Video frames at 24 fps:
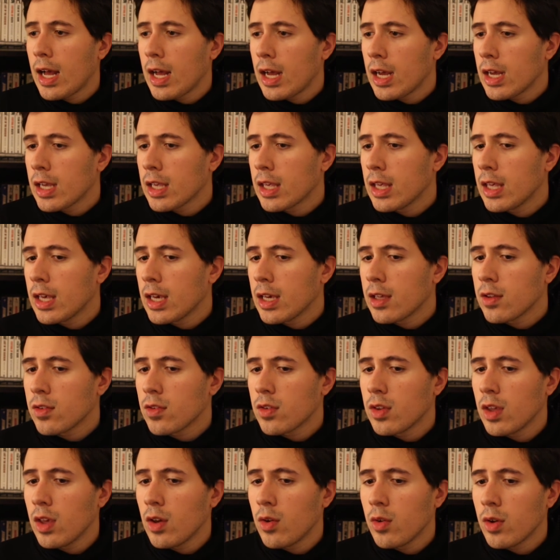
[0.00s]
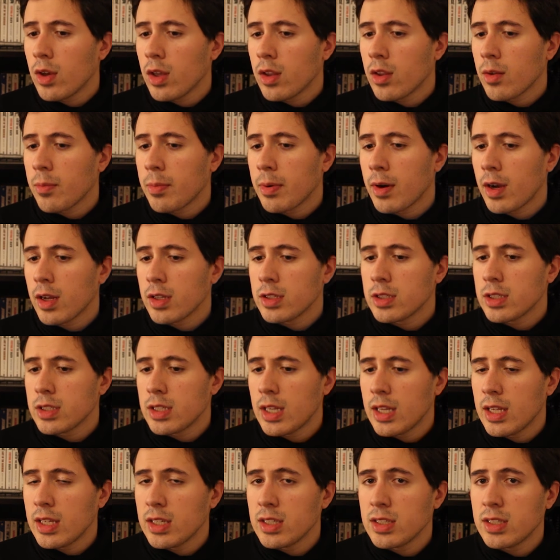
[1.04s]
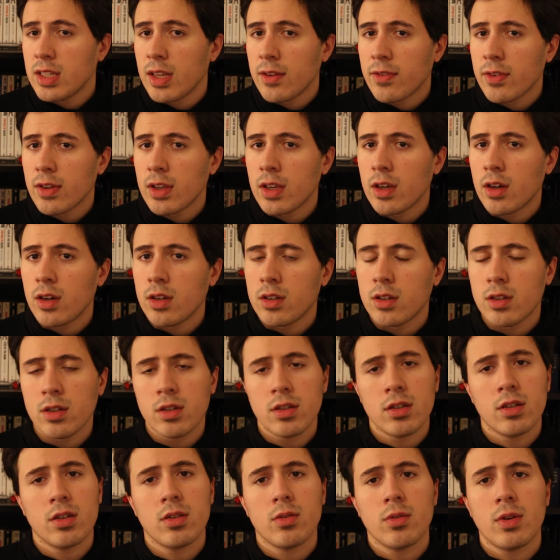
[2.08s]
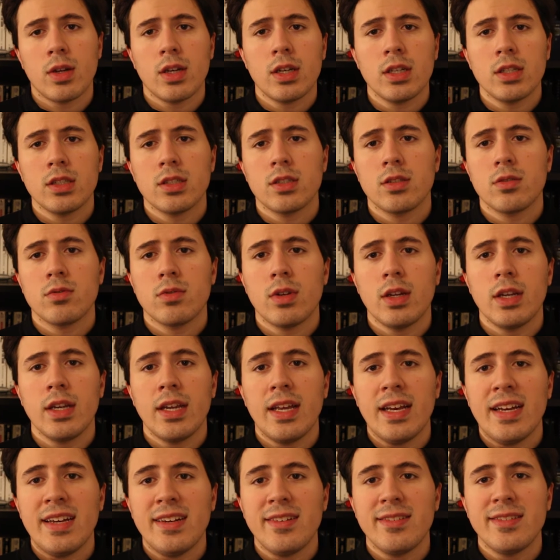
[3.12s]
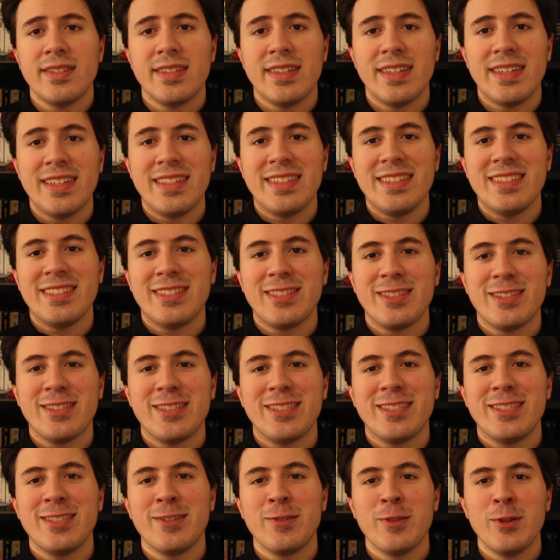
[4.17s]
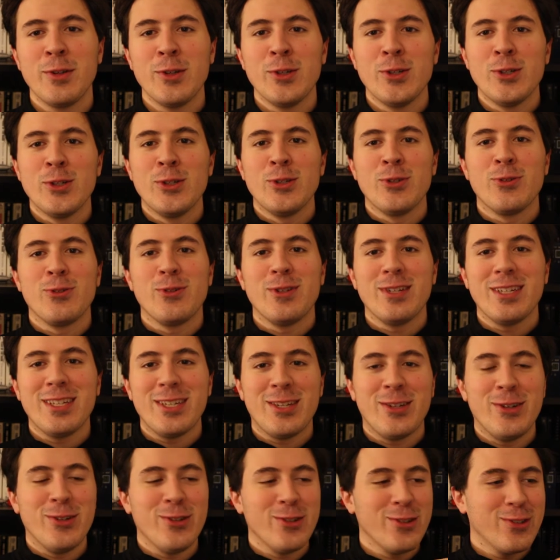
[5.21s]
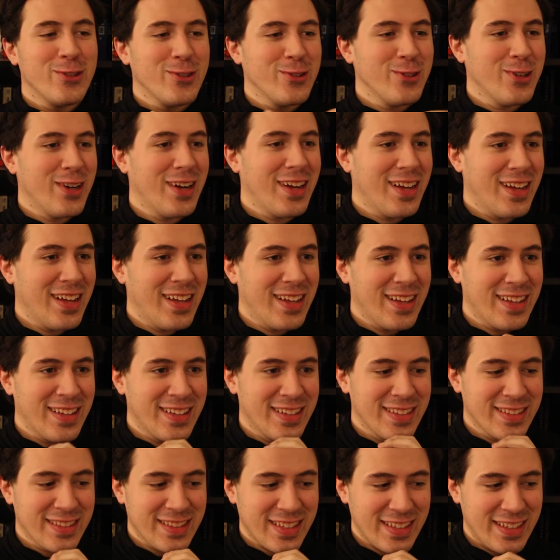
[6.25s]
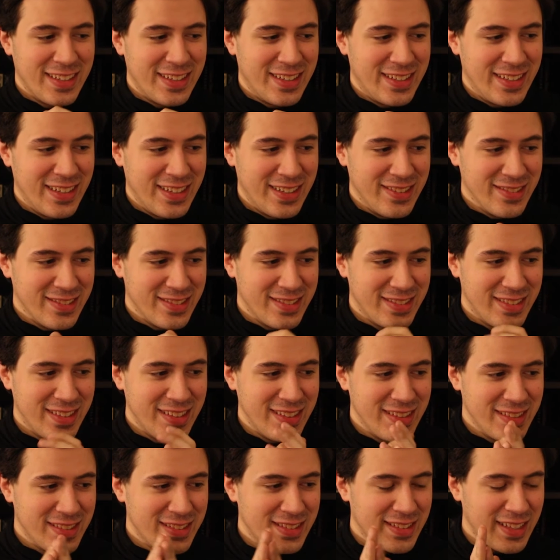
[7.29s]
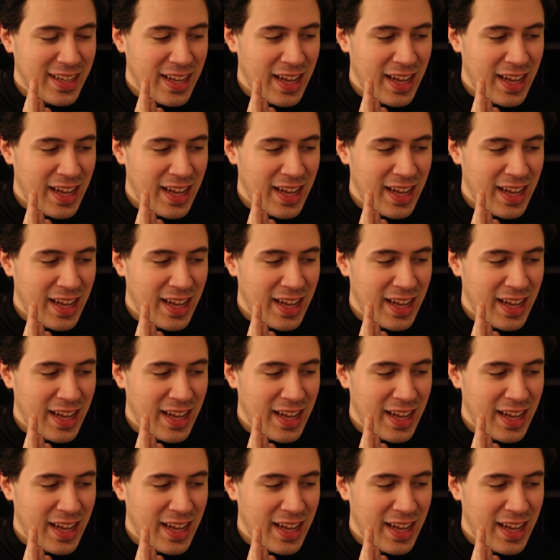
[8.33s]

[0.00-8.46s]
I guess the only other project that is definitely on our horizon right now, and it's really cool to announce this.